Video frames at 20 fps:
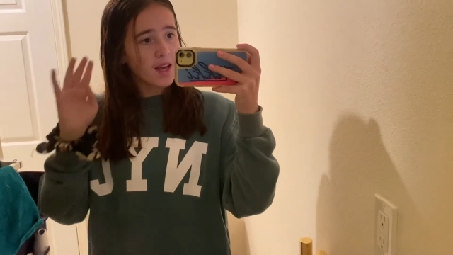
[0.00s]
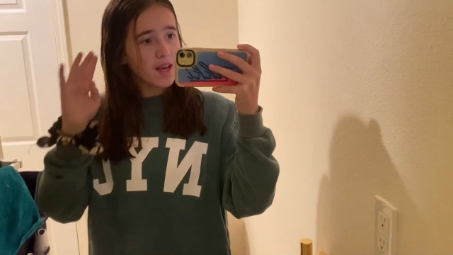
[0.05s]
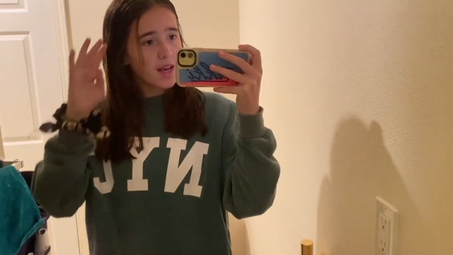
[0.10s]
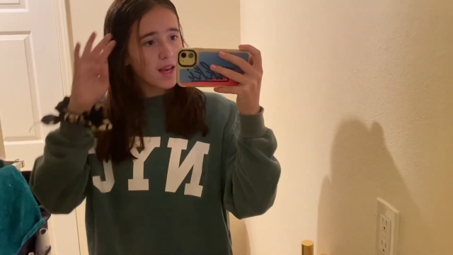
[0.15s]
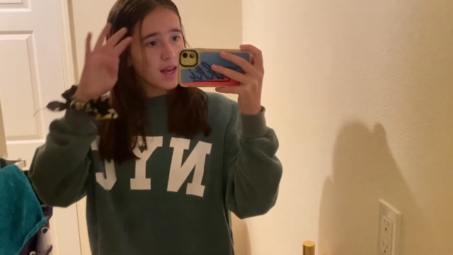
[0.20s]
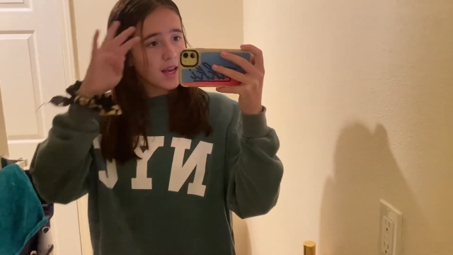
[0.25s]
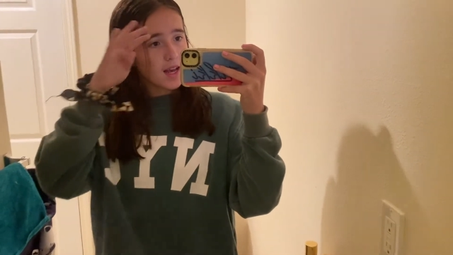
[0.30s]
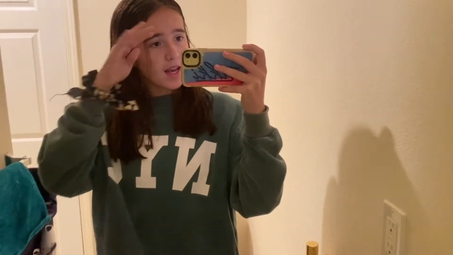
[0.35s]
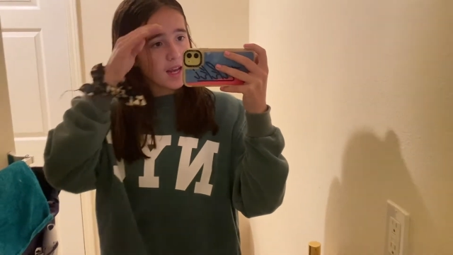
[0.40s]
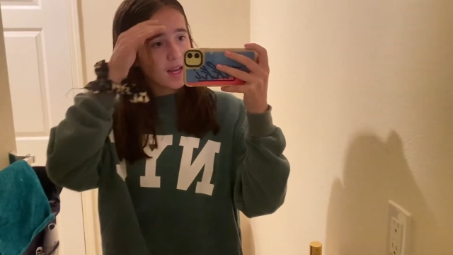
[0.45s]

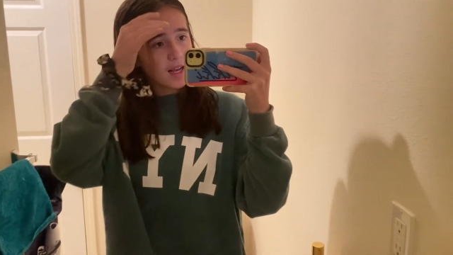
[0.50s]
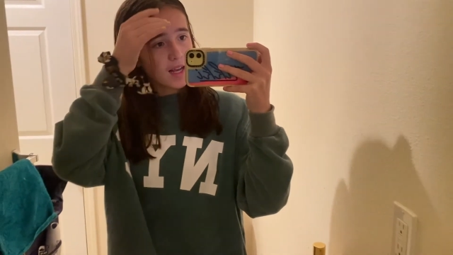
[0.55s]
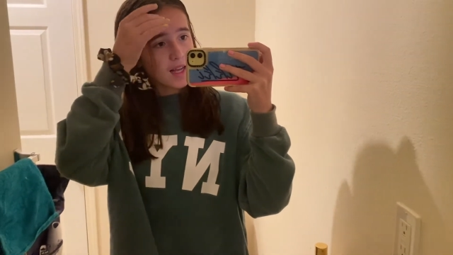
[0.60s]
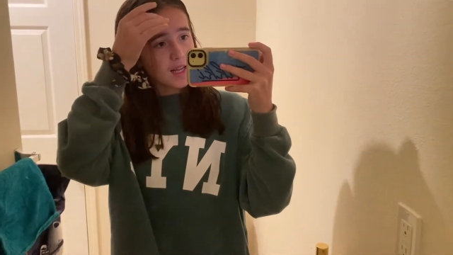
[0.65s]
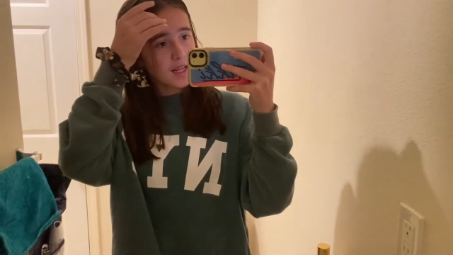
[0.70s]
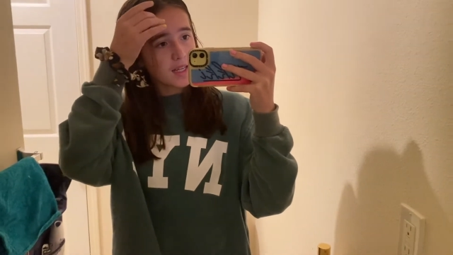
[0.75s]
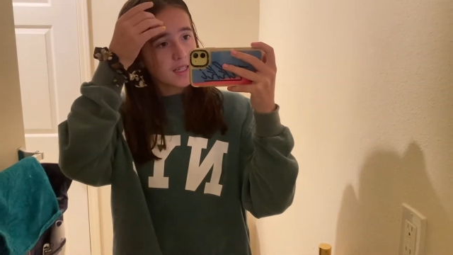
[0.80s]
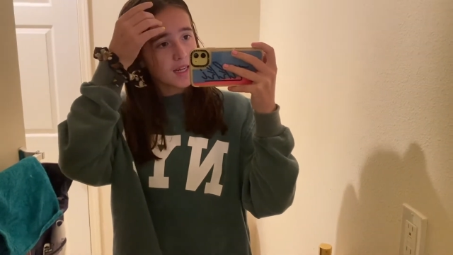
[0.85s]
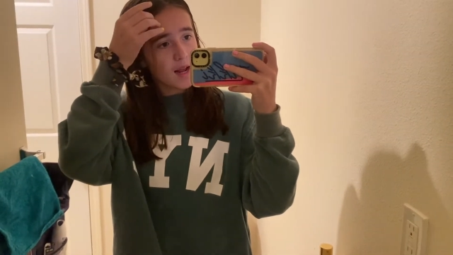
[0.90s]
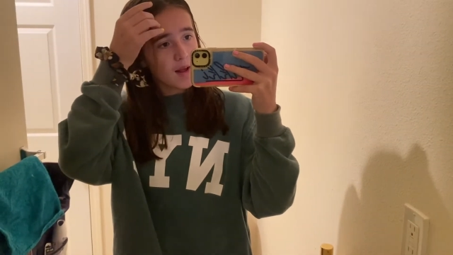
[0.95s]

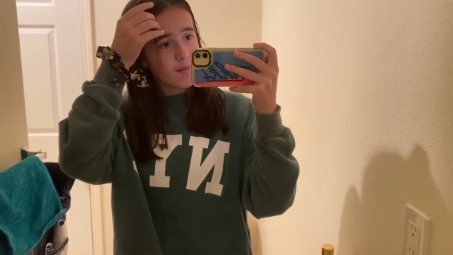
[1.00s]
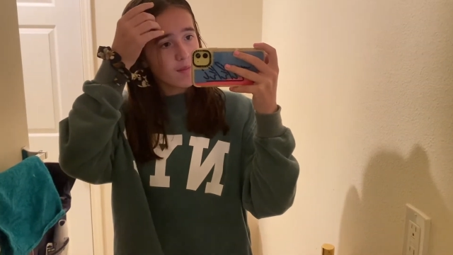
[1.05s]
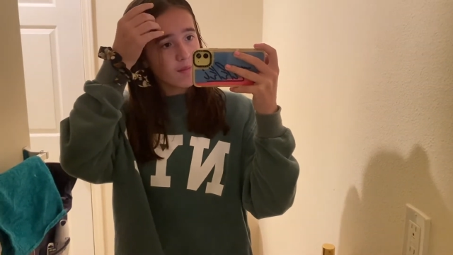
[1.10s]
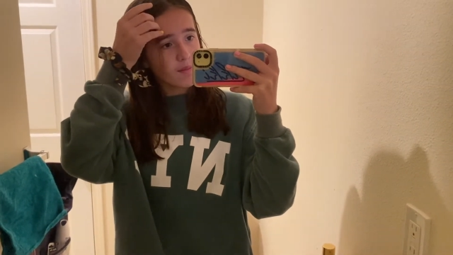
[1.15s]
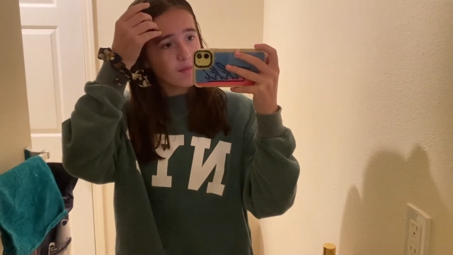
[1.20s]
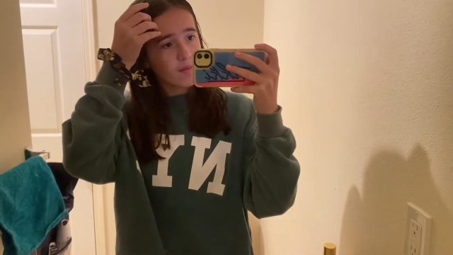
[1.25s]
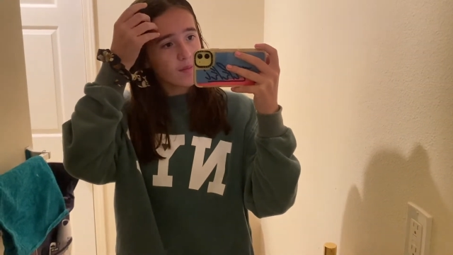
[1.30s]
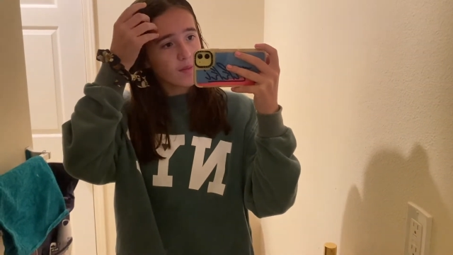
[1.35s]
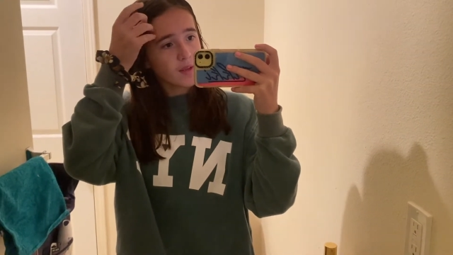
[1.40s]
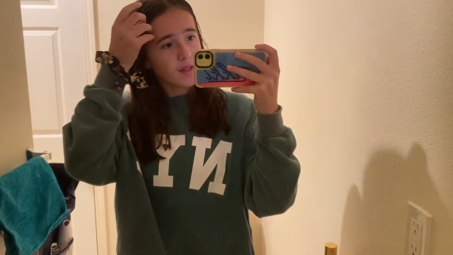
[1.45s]
and
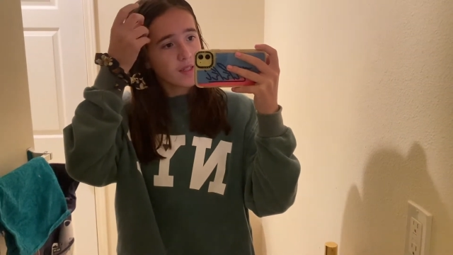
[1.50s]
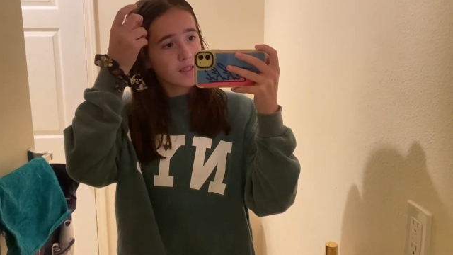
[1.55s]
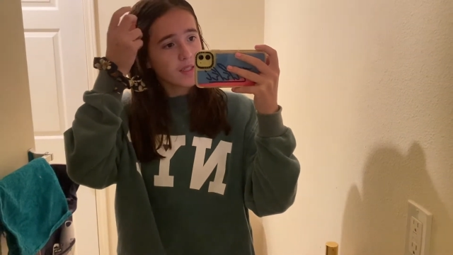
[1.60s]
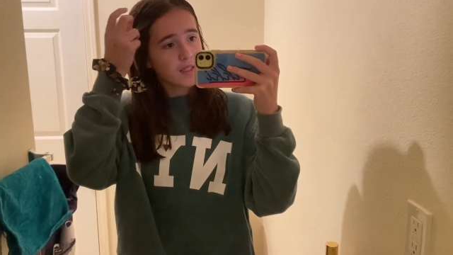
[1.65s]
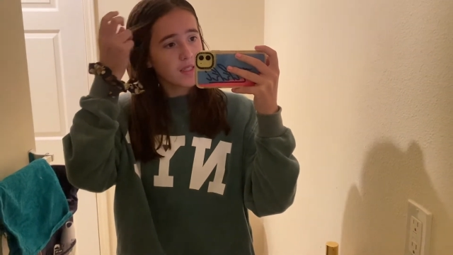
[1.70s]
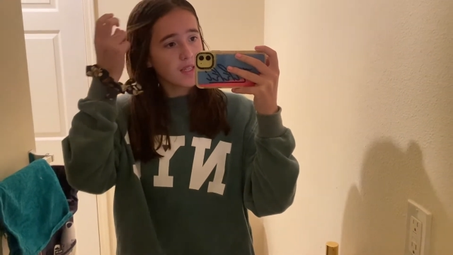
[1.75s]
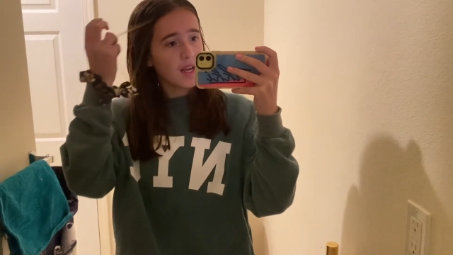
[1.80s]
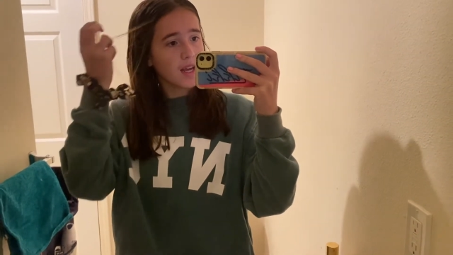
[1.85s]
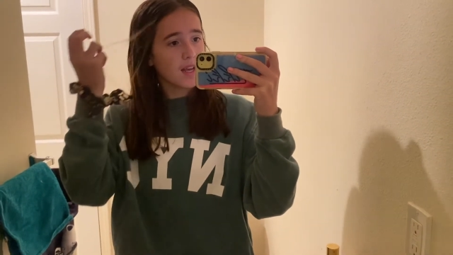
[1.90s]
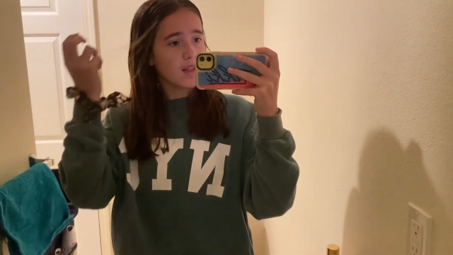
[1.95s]
I'm gonna
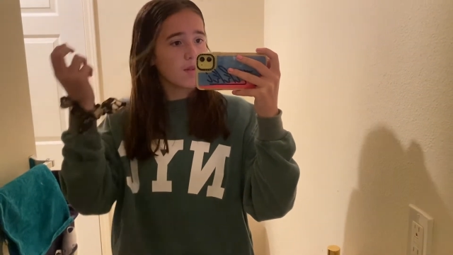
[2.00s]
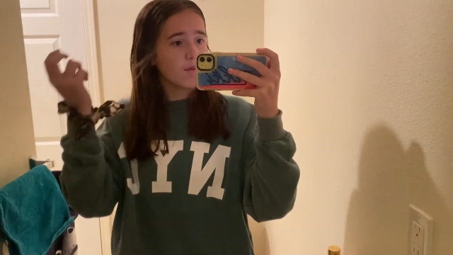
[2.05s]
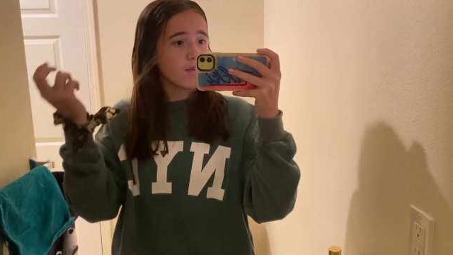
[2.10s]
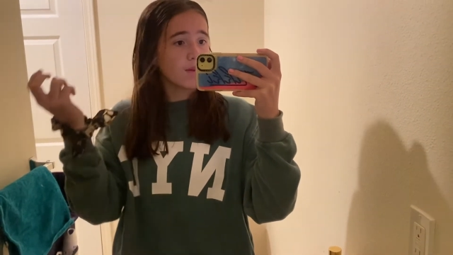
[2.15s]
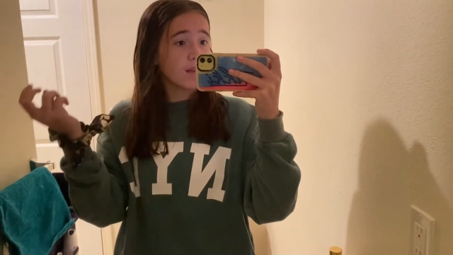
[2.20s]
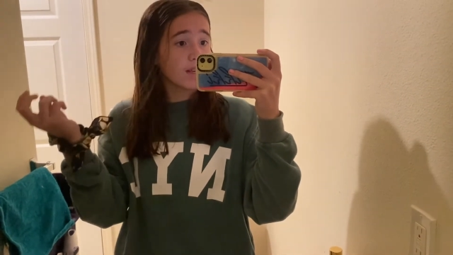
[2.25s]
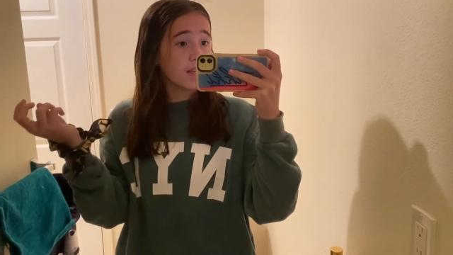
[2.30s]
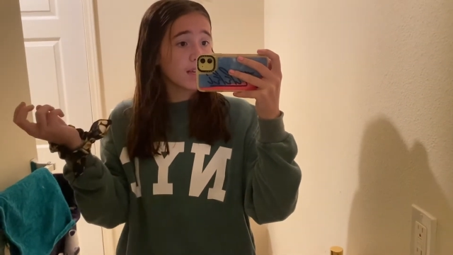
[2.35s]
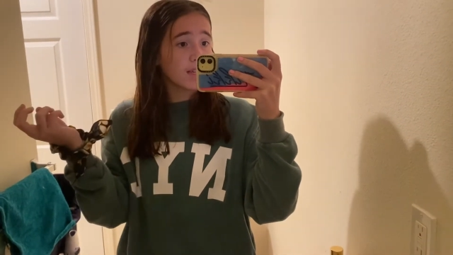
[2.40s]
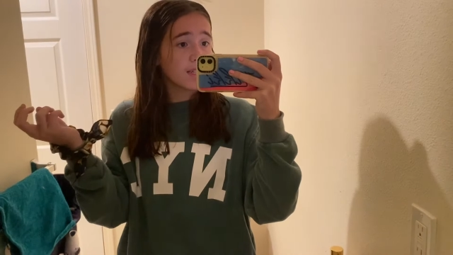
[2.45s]
stay the
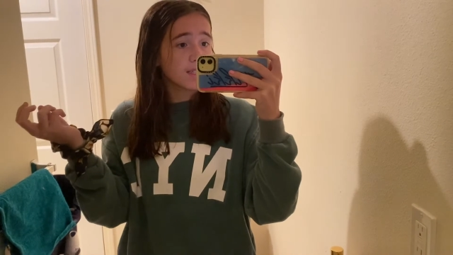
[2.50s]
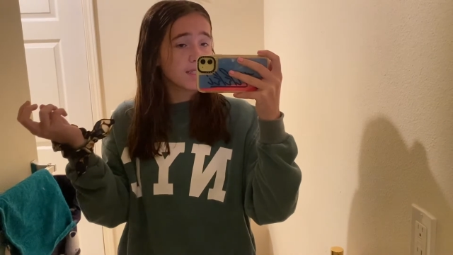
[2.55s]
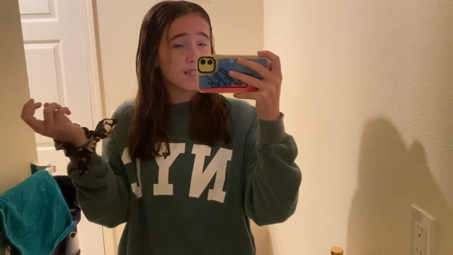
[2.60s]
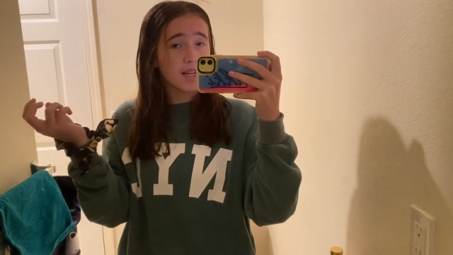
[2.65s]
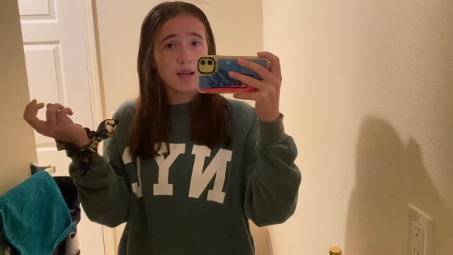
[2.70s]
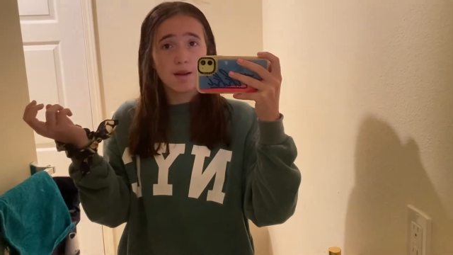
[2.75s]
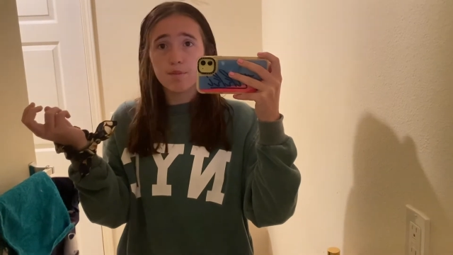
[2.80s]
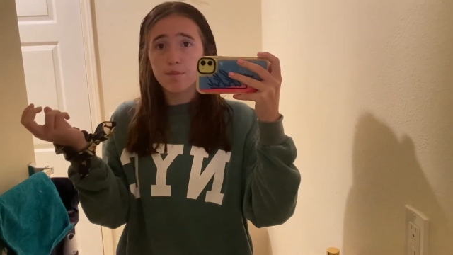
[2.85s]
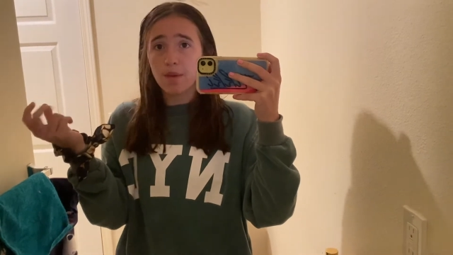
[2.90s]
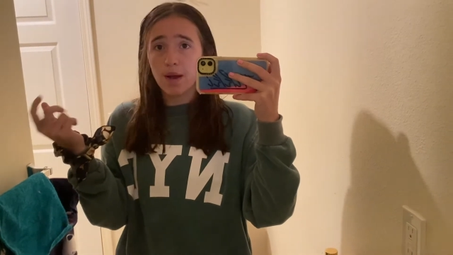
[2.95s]

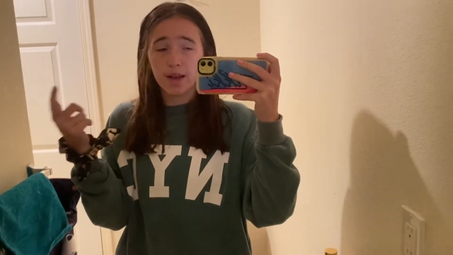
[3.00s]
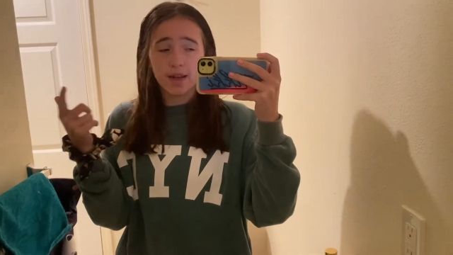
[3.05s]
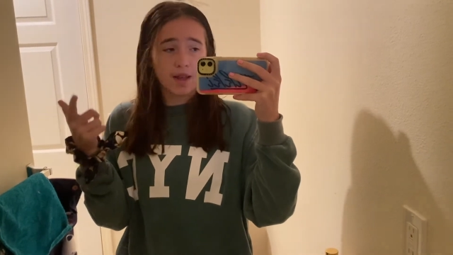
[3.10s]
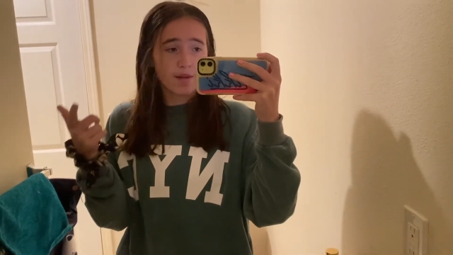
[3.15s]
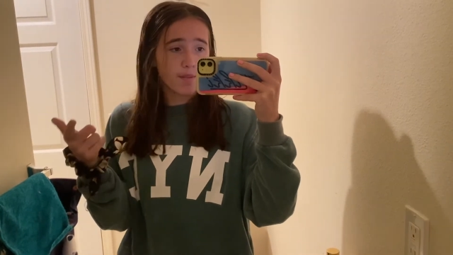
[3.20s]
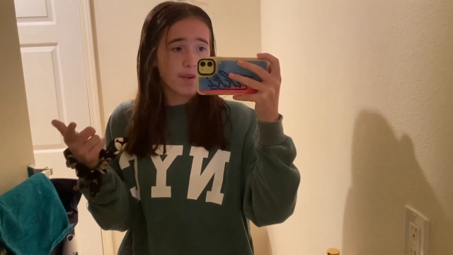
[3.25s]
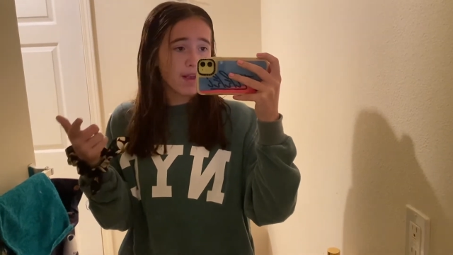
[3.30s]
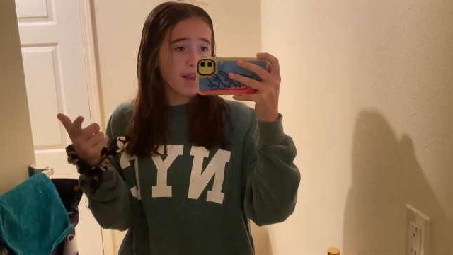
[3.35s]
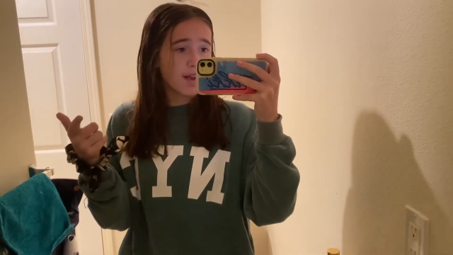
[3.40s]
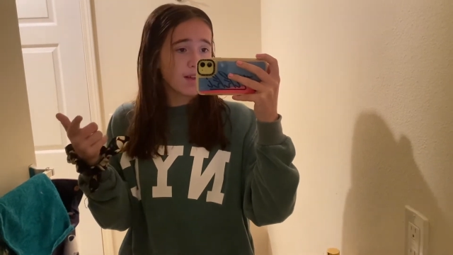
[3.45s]
weekend back in
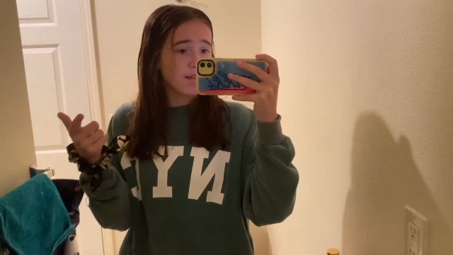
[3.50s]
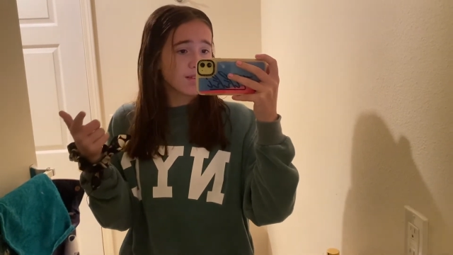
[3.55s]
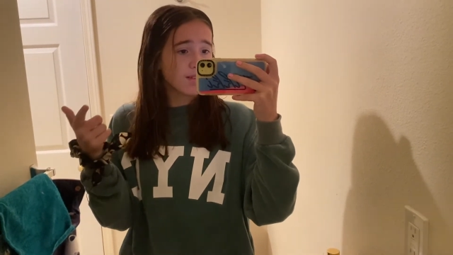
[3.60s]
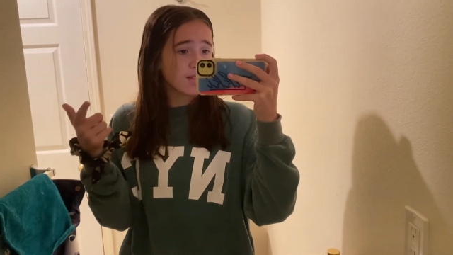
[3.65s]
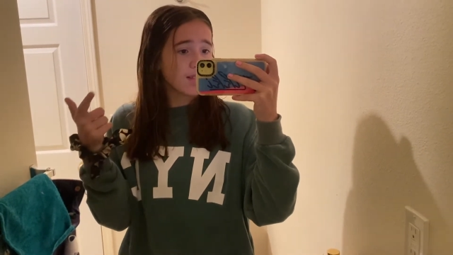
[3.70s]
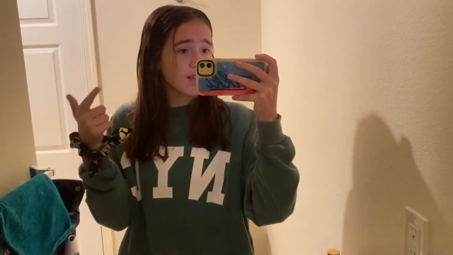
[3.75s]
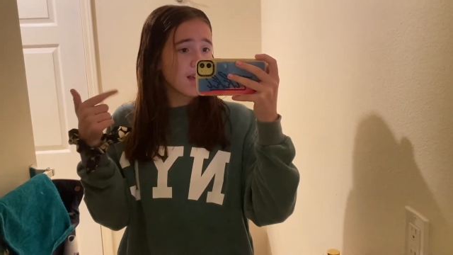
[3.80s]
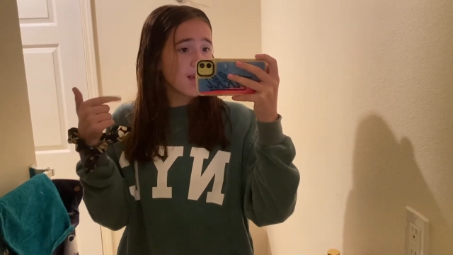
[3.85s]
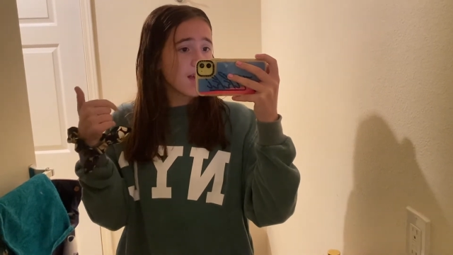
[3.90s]
my house.